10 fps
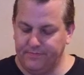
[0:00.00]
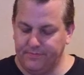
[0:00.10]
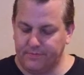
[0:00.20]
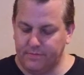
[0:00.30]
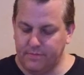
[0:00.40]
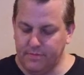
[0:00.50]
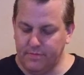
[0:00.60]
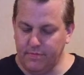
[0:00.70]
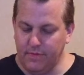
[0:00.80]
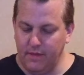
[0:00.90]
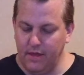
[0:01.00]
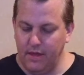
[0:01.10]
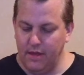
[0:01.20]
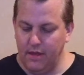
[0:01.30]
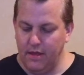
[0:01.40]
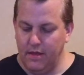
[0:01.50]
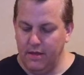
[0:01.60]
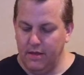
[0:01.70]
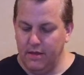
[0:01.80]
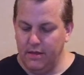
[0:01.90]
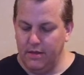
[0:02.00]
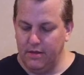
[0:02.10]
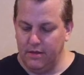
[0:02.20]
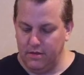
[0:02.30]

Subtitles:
(not speaking)